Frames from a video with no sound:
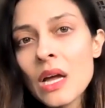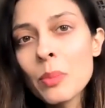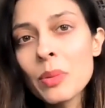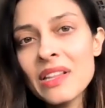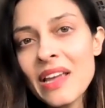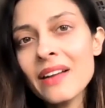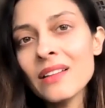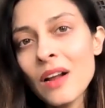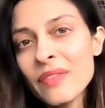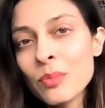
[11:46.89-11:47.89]
But in the end, a
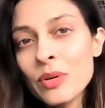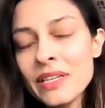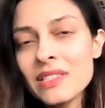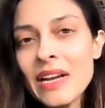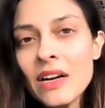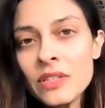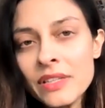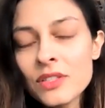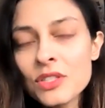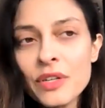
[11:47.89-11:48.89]
lot of it breaks down in
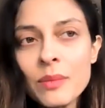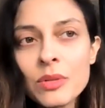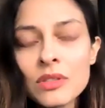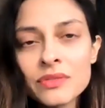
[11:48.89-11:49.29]
the scramble